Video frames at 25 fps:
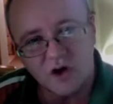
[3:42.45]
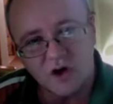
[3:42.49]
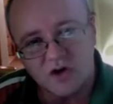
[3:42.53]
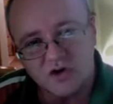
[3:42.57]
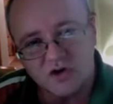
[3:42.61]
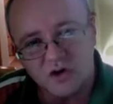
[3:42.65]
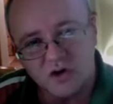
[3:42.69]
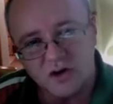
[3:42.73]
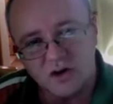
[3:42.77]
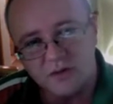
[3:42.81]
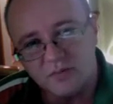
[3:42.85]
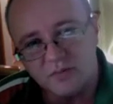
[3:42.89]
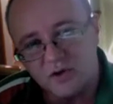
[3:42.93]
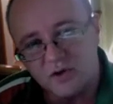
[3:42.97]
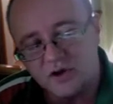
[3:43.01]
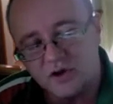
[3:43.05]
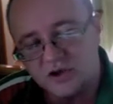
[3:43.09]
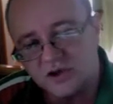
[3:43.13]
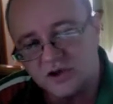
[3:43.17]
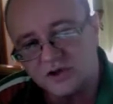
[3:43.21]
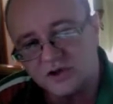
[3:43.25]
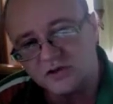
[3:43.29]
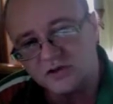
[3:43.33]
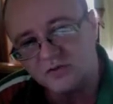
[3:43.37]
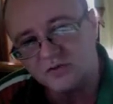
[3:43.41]
stronger
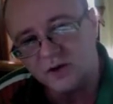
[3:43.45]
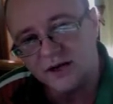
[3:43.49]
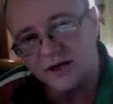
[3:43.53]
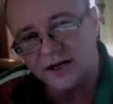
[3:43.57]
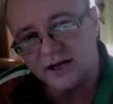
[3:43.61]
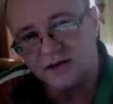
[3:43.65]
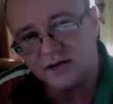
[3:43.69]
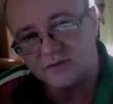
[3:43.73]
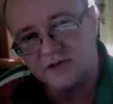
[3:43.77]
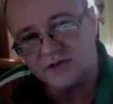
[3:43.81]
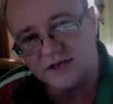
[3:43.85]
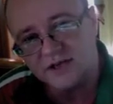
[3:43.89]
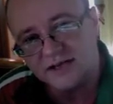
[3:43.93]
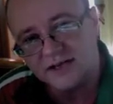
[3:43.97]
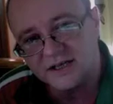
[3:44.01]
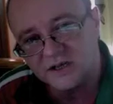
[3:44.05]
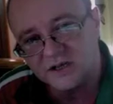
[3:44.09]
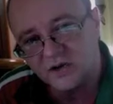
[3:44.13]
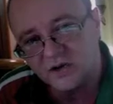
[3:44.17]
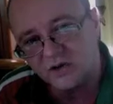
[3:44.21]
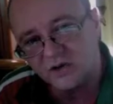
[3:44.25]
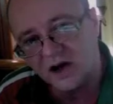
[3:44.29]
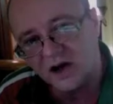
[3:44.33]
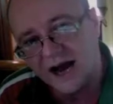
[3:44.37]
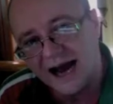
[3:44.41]
push when it comes to this
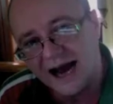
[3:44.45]
sort of like